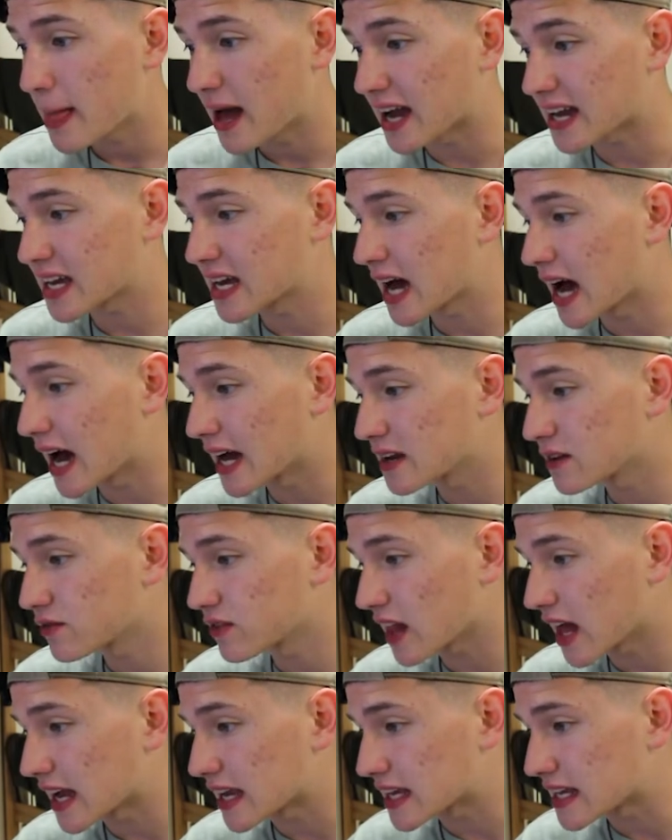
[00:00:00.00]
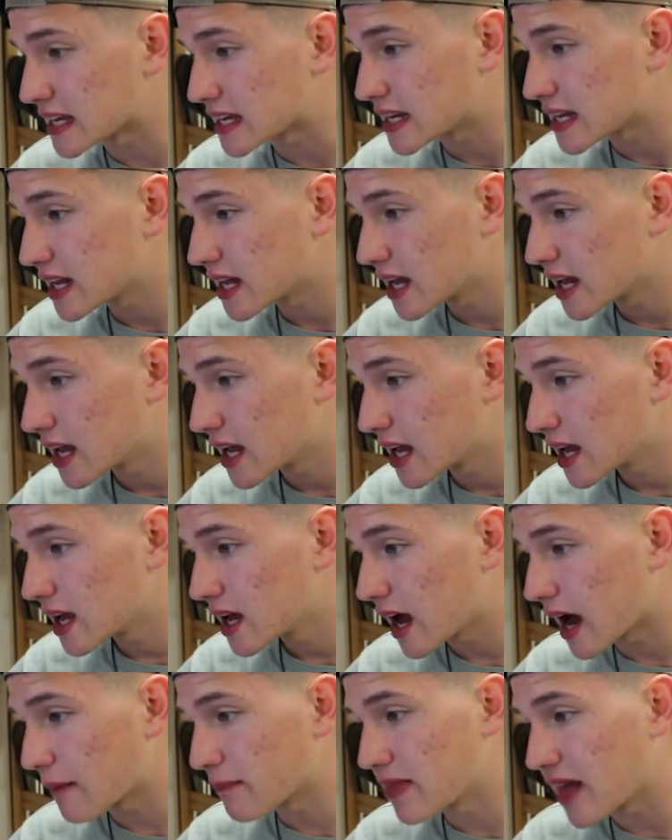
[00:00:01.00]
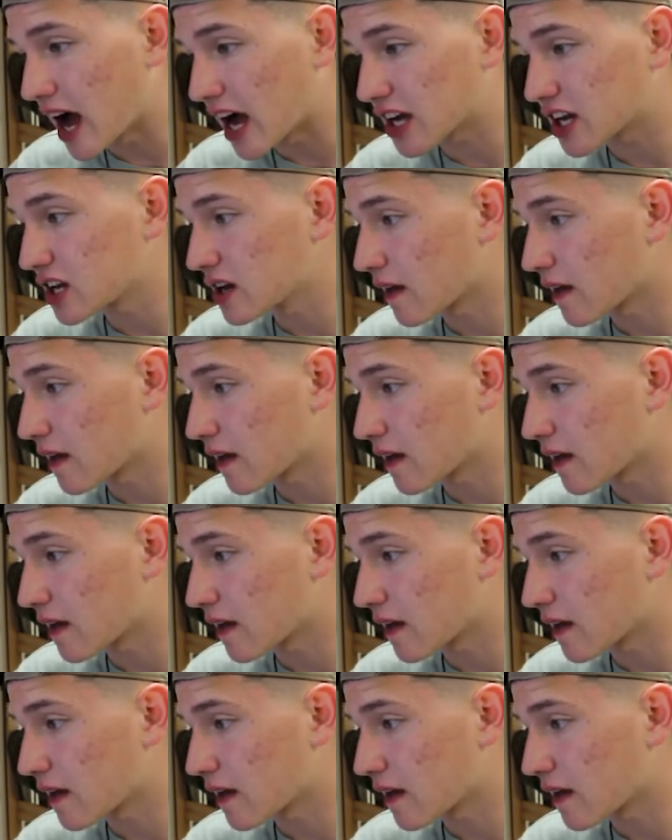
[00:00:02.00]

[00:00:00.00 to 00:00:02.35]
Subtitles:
I kind of like it. I'm not